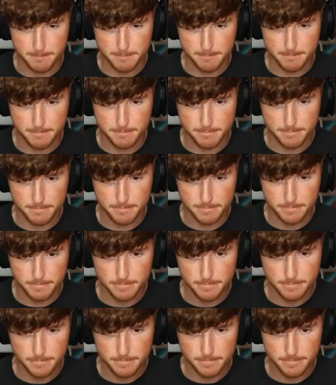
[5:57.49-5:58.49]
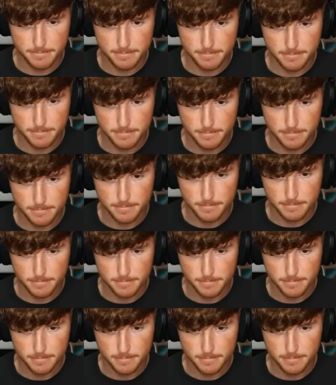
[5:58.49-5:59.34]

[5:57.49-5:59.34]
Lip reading: (no one is talking)